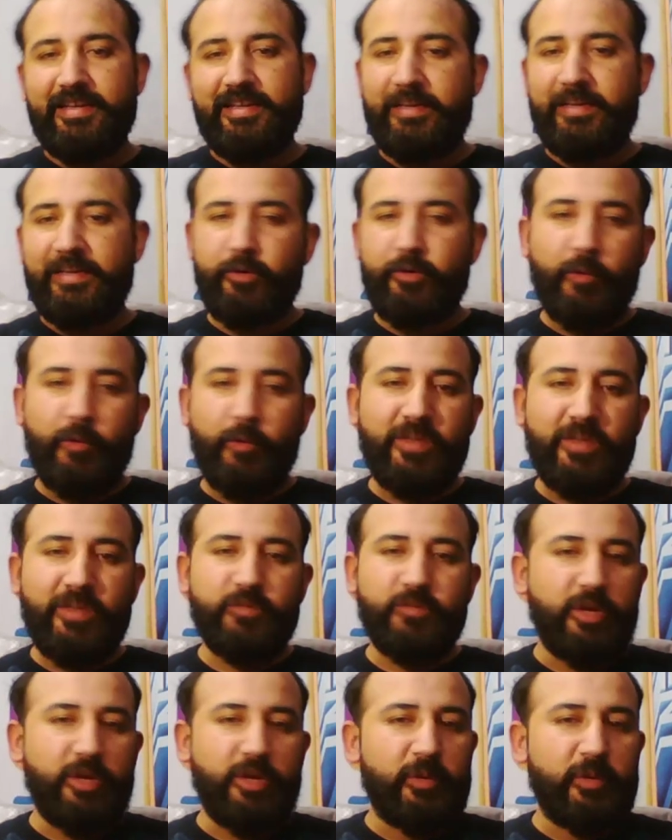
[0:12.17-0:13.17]
and have a
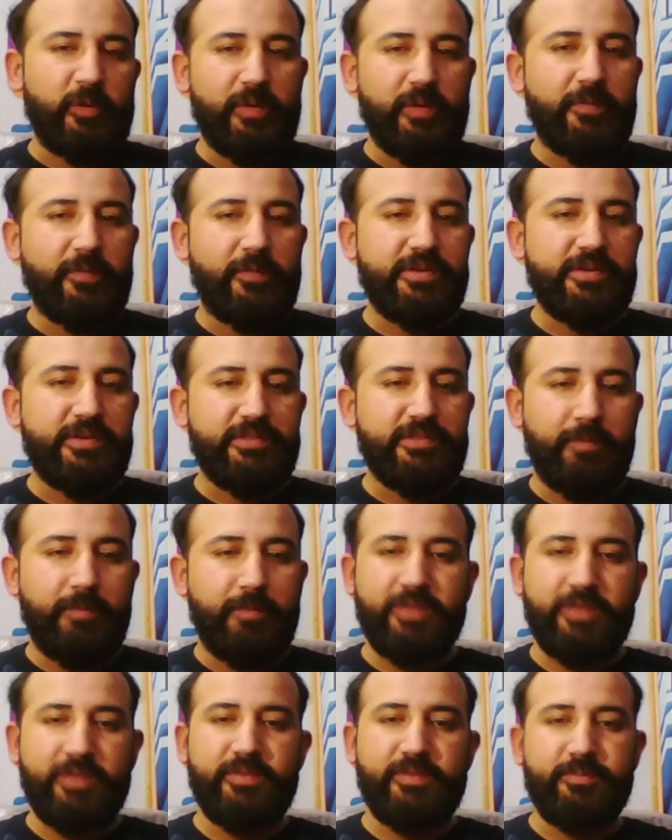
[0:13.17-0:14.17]
request for new viewers
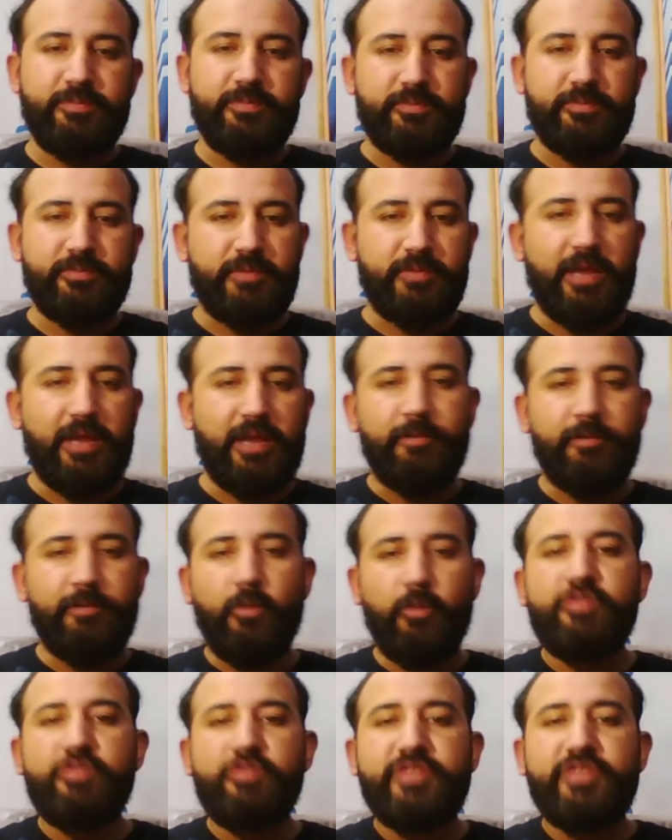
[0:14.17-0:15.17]
please subscribe
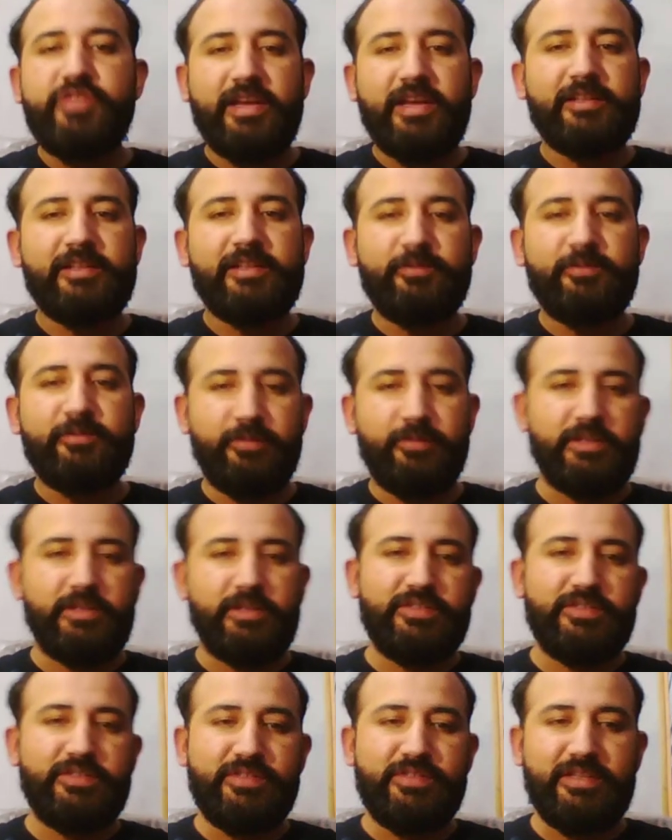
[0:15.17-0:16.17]
our channel
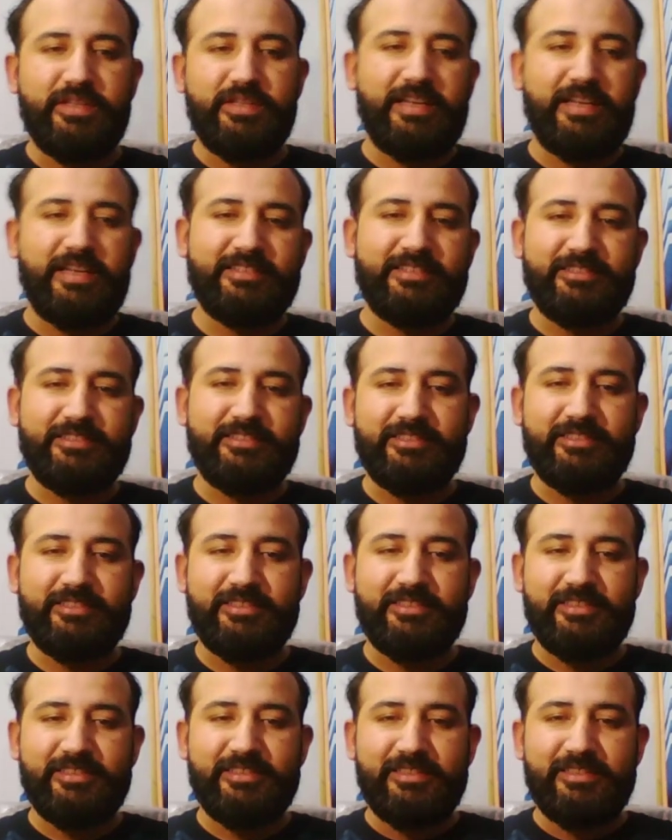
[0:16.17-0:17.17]
first and
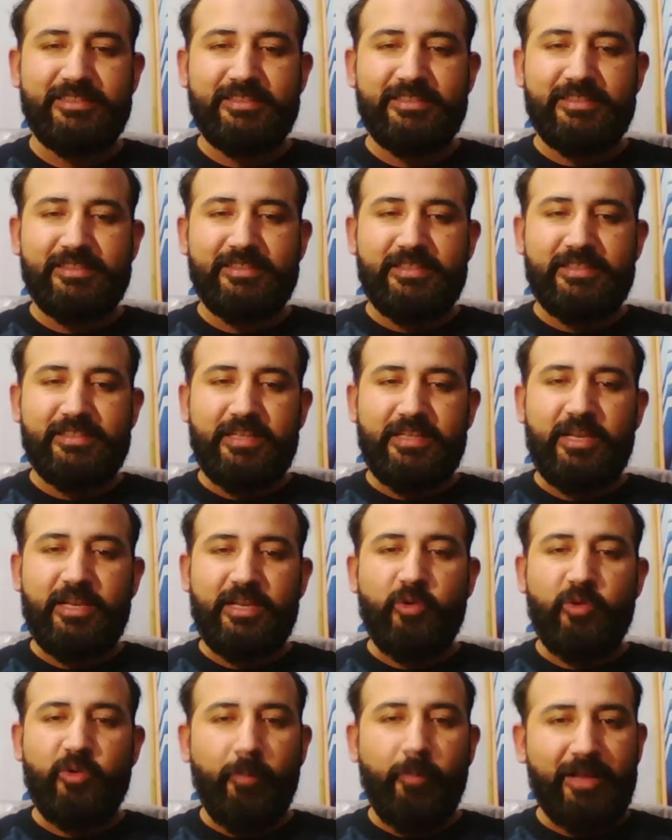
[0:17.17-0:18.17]

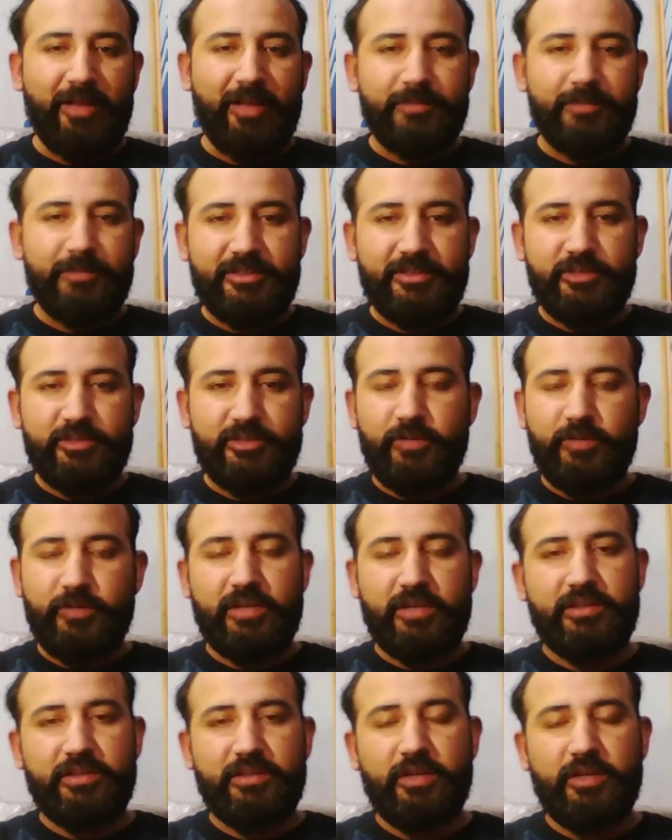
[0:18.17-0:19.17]
click on bell buttons
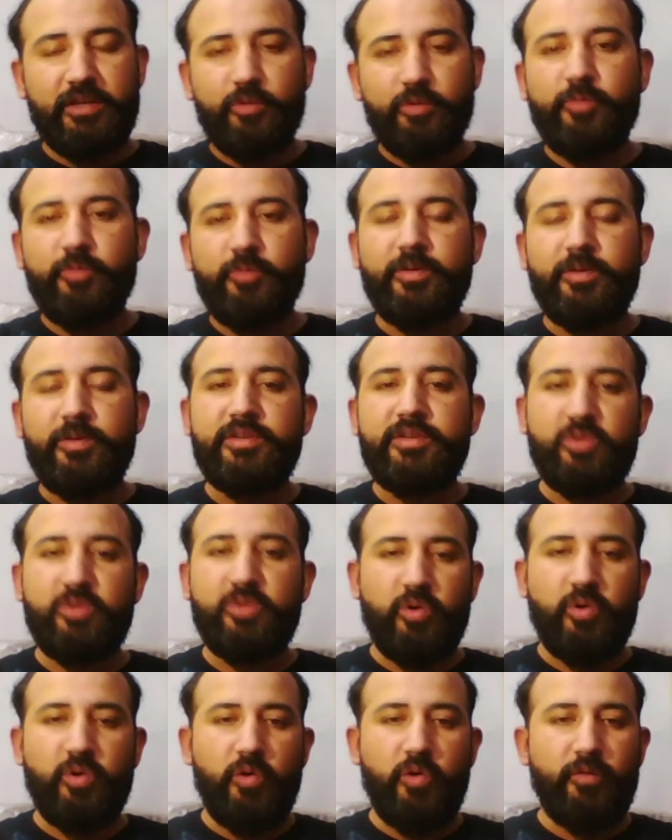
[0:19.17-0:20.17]
for the
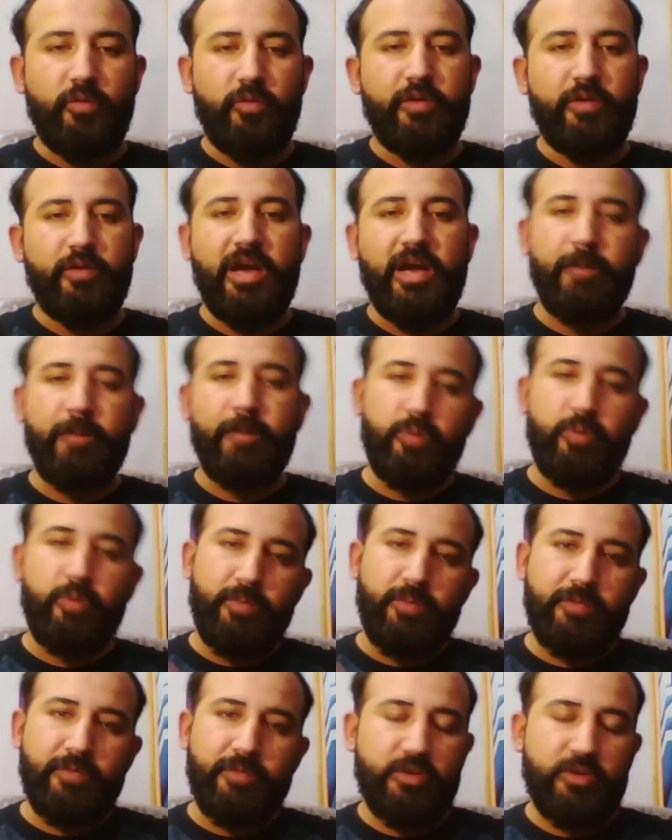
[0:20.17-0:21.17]
notification of our
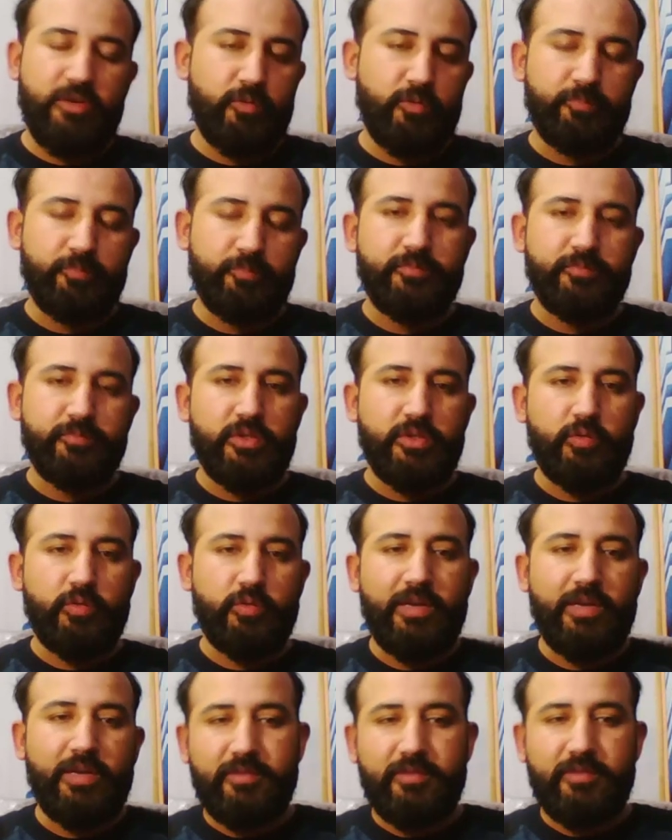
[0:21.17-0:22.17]
upcoming video.
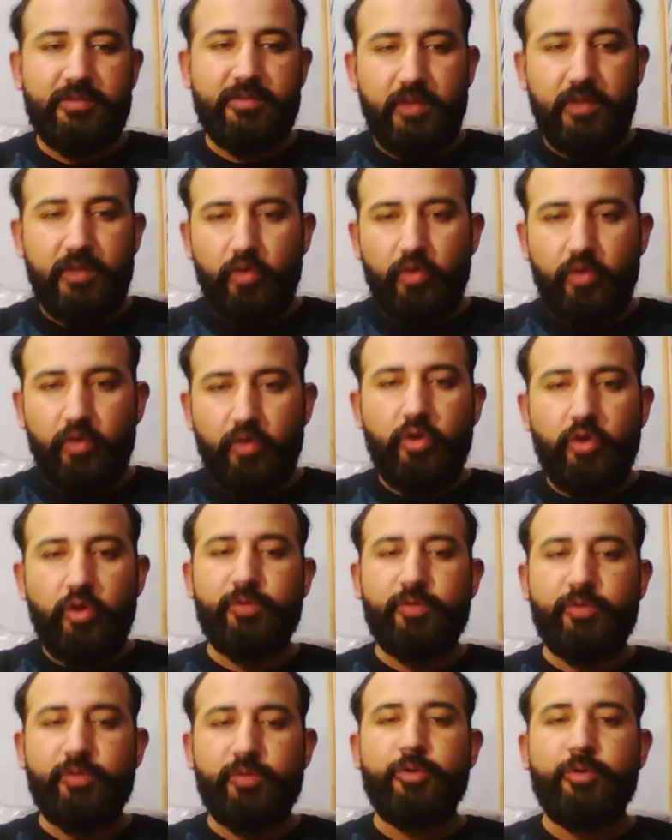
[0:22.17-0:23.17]
So let's
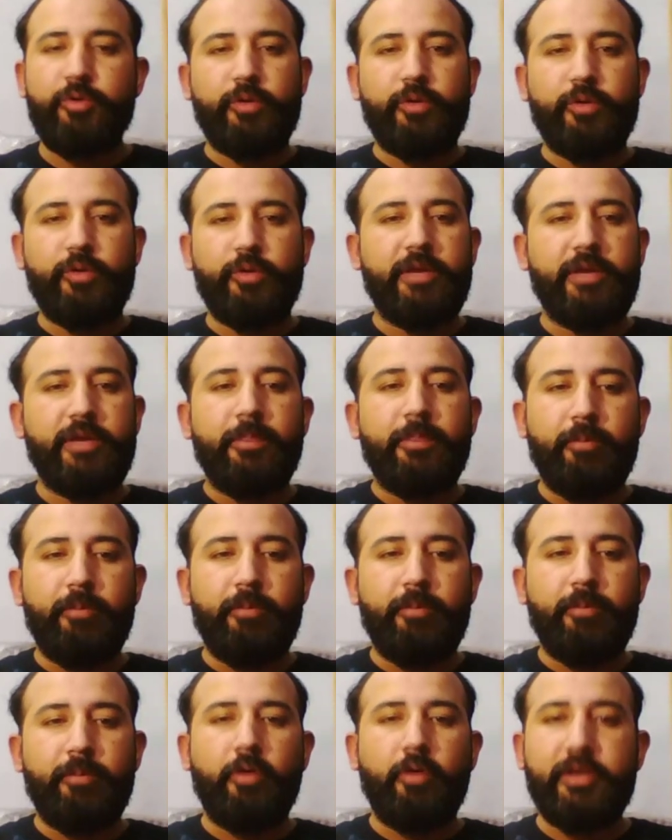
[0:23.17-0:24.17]
go with our today
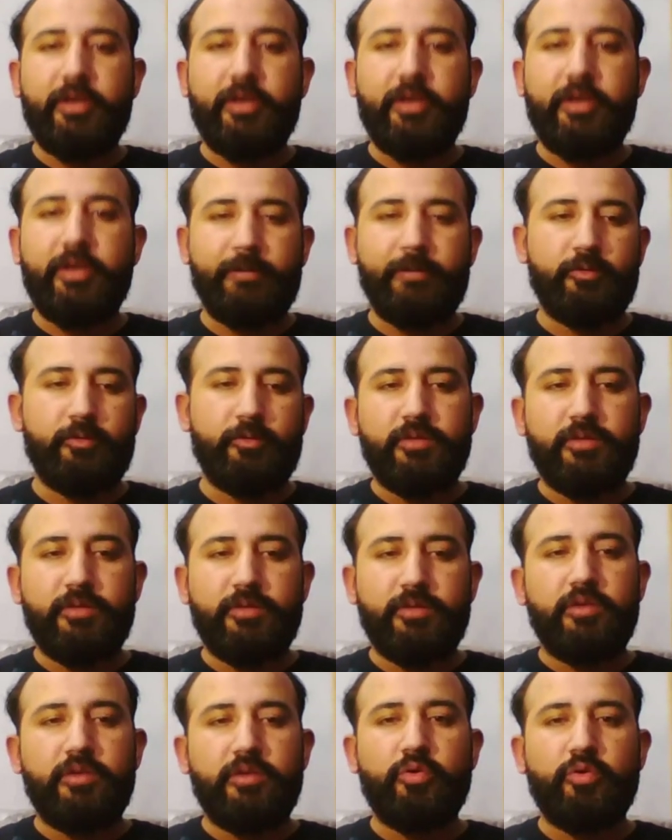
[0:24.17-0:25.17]
product review.
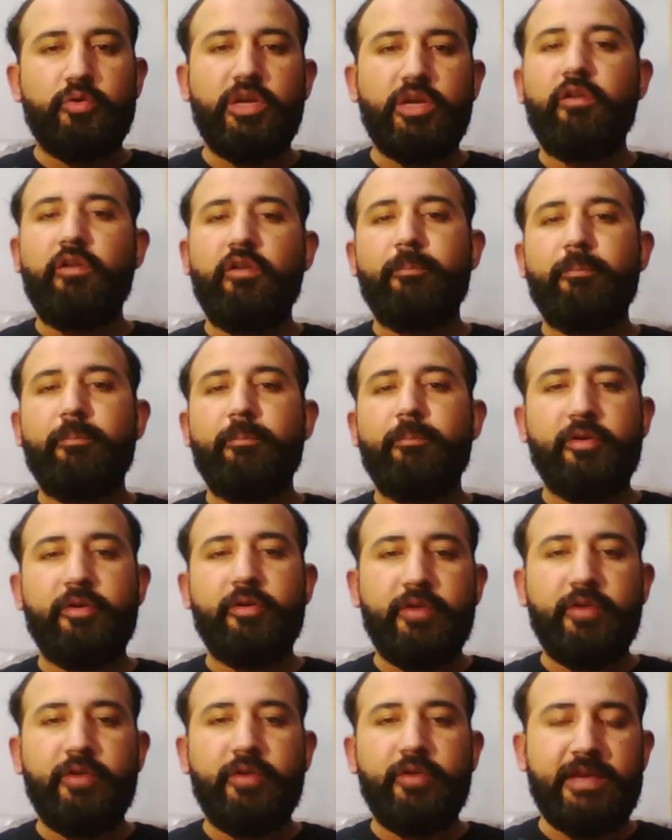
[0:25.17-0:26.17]
Today our
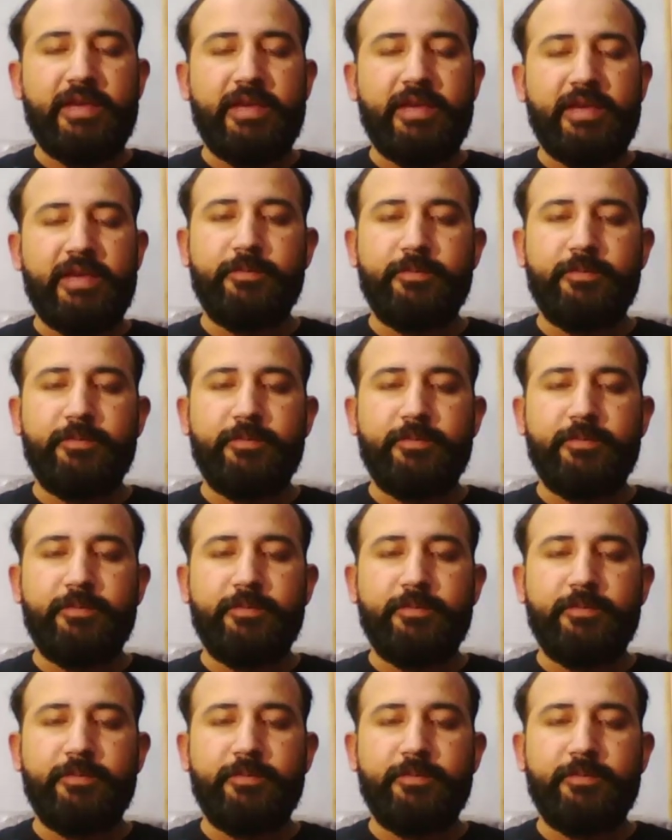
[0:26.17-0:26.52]
product